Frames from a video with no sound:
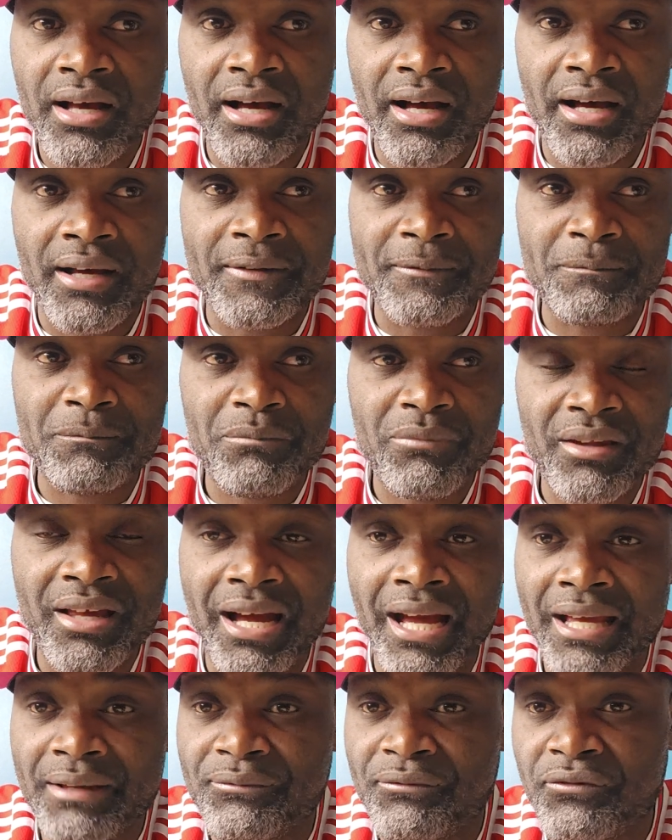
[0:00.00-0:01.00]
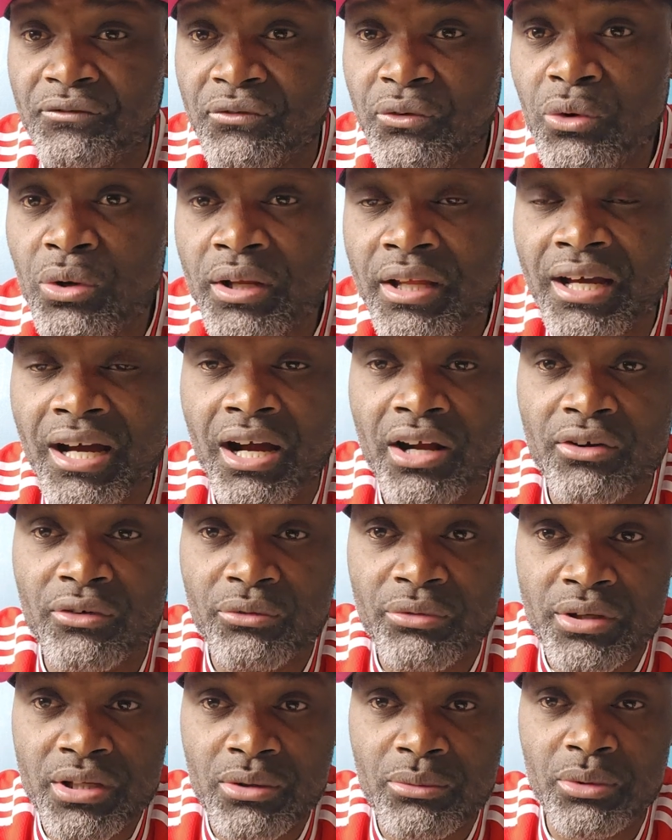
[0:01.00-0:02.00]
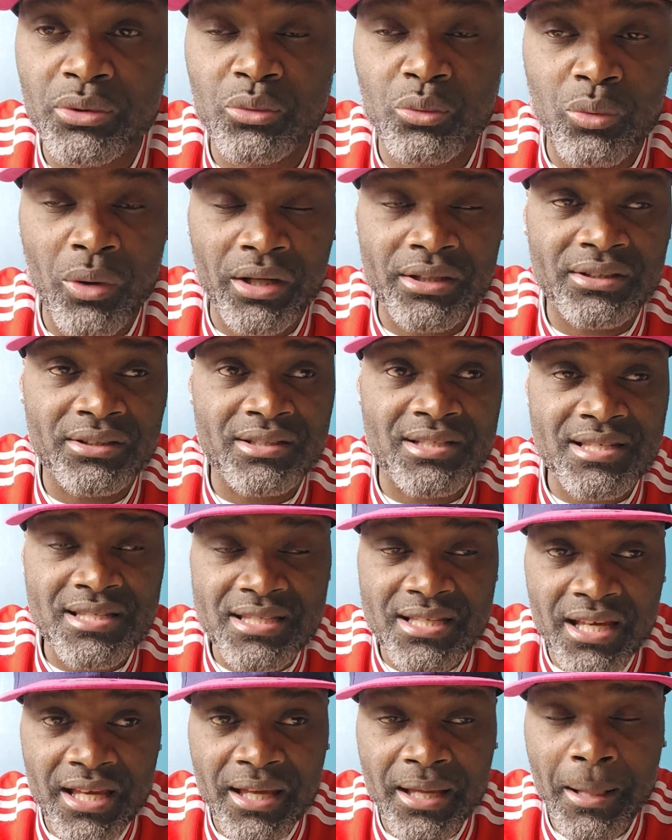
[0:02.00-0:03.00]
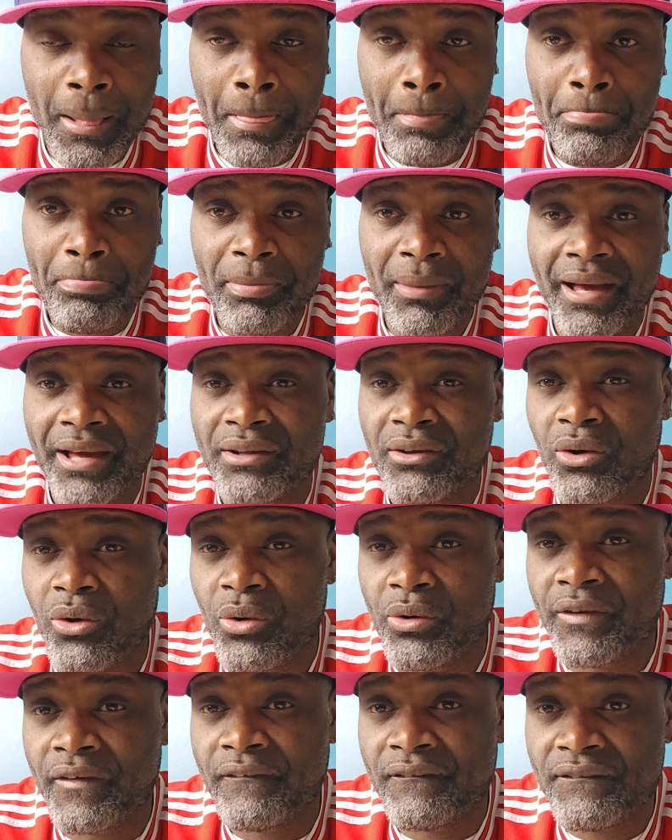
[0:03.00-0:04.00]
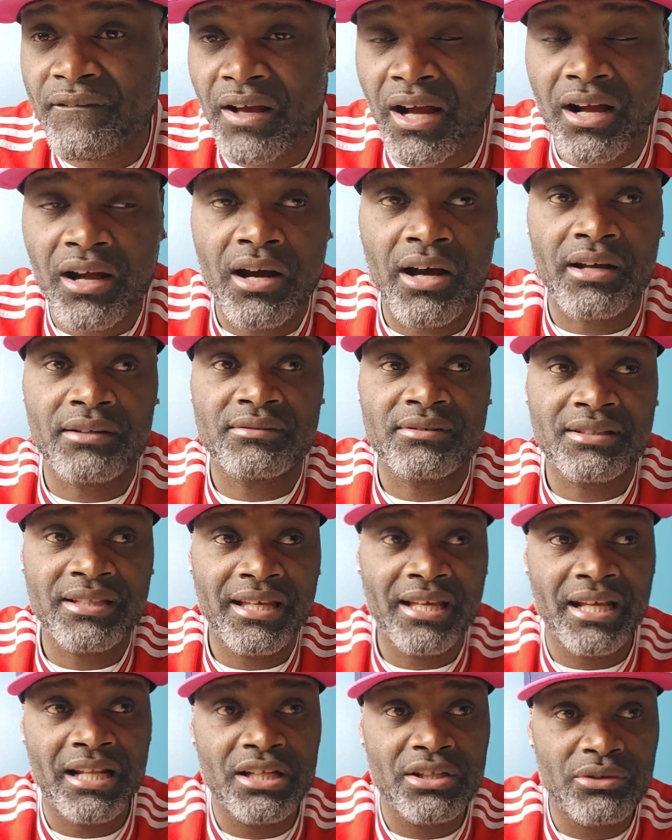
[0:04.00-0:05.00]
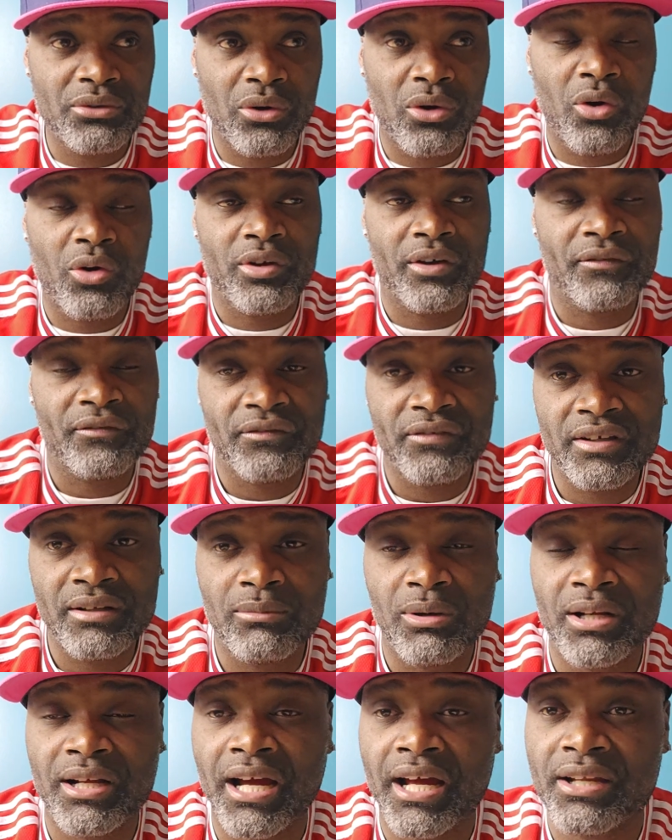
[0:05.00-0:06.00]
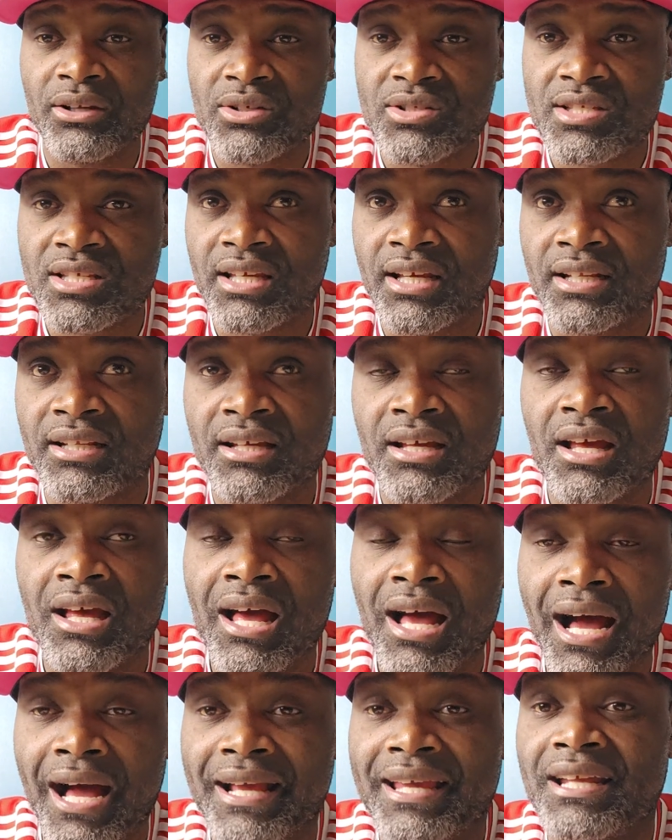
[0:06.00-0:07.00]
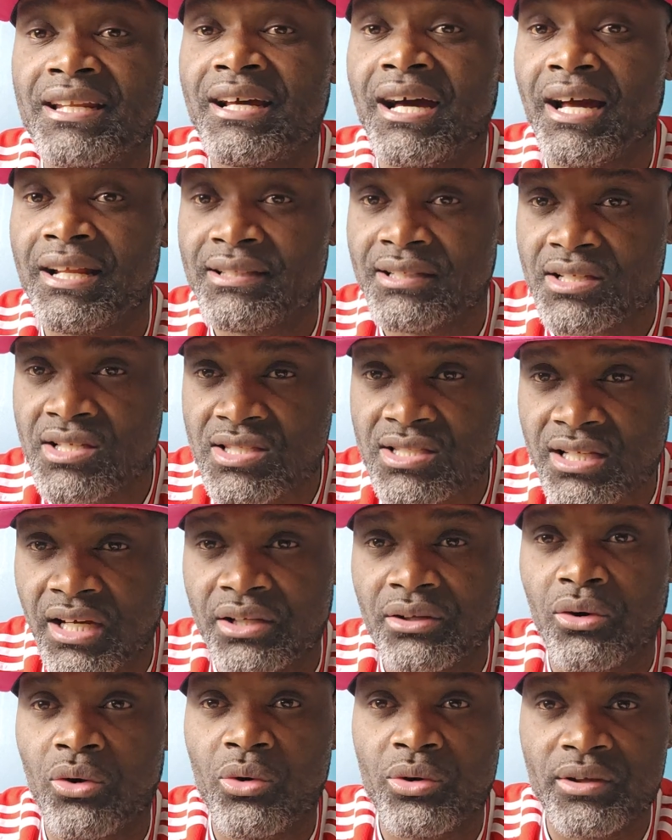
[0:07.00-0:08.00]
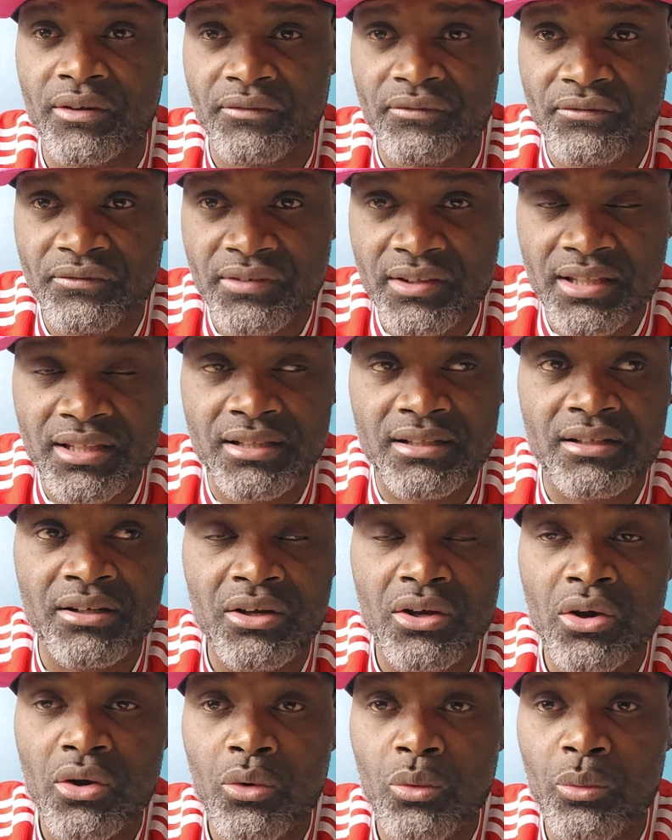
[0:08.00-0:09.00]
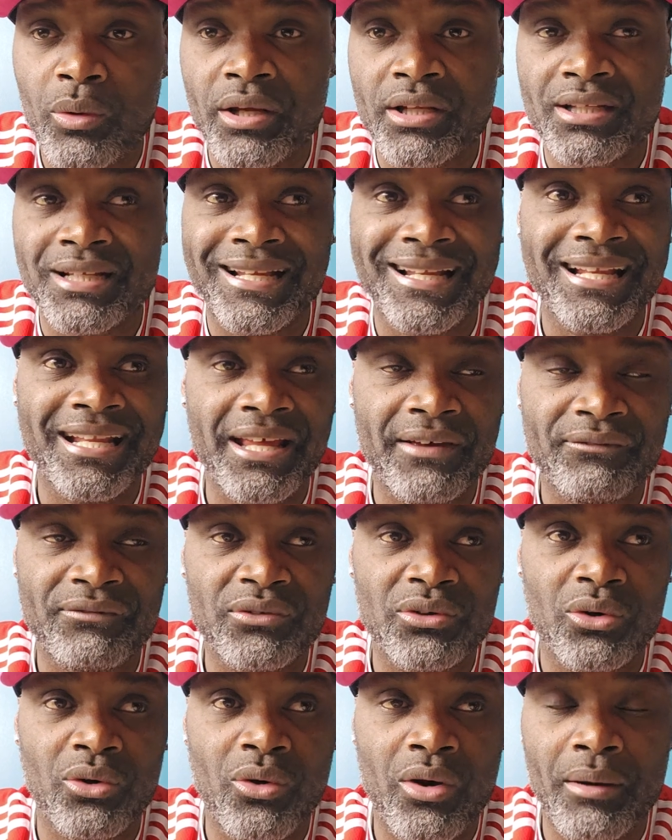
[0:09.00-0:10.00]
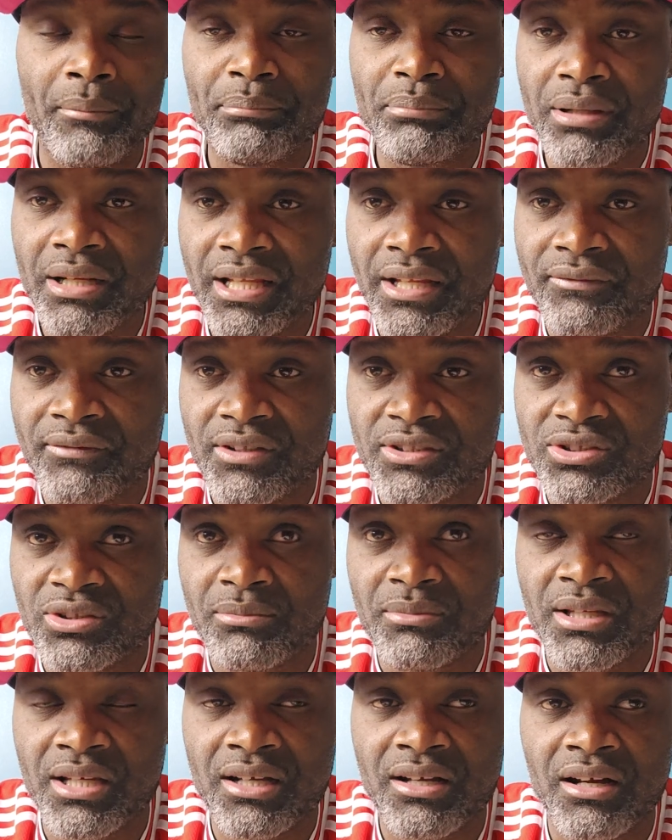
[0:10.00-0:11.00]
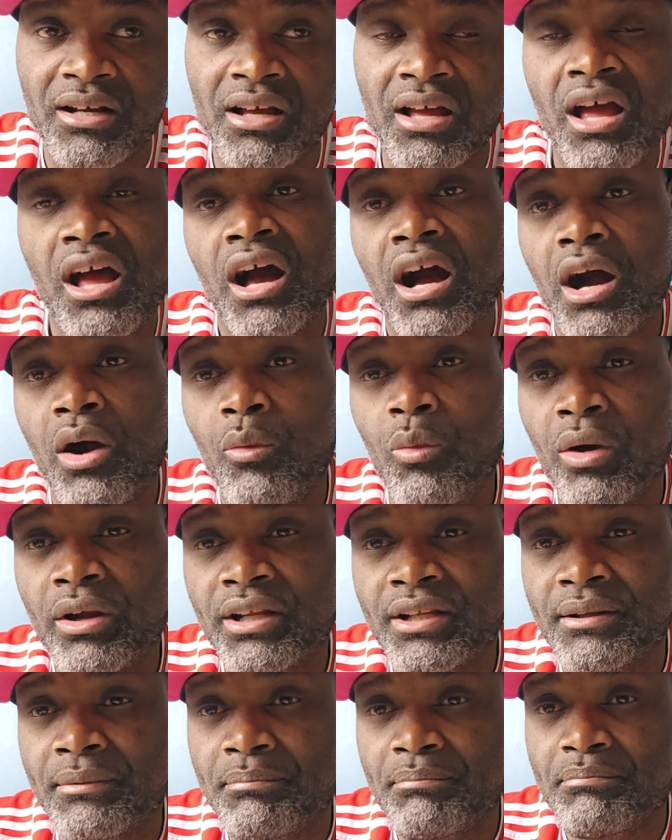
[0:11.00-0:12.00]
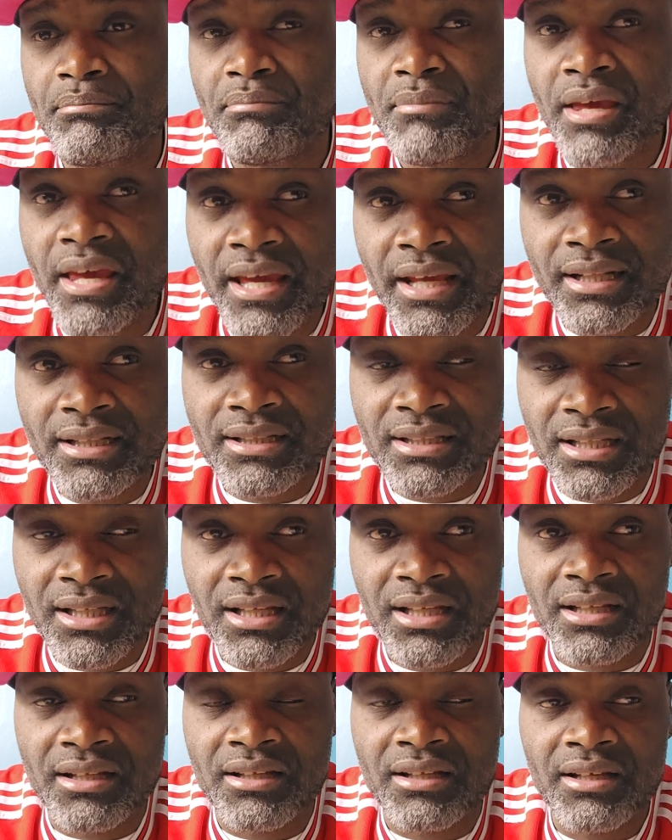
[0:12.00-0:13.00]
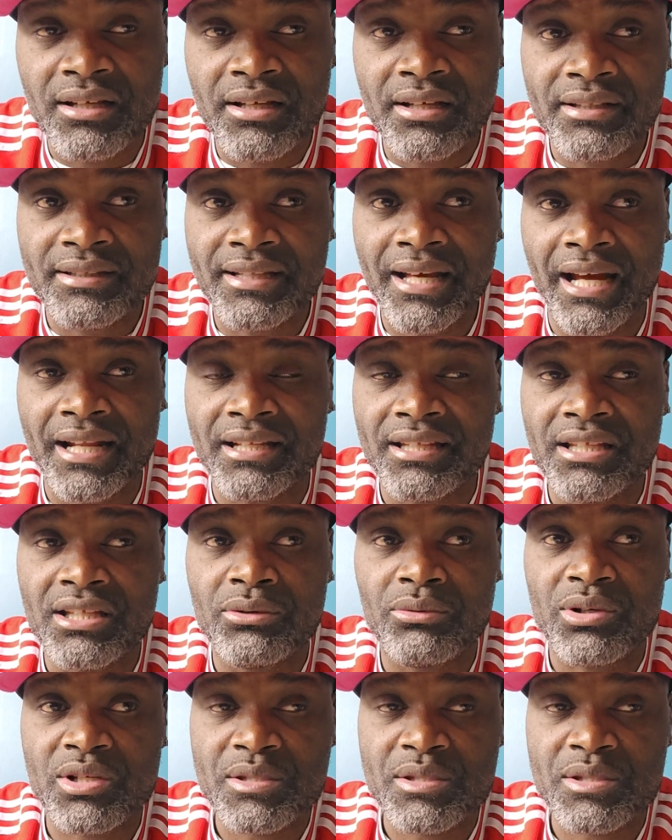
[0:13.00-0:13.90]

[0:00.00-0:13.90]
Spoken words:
And I fully agree with what you say. And how you I can't tell you how you feel, but I just can. I can understand how you feel when you left to go and play for Jamaica. And one of the main thing that he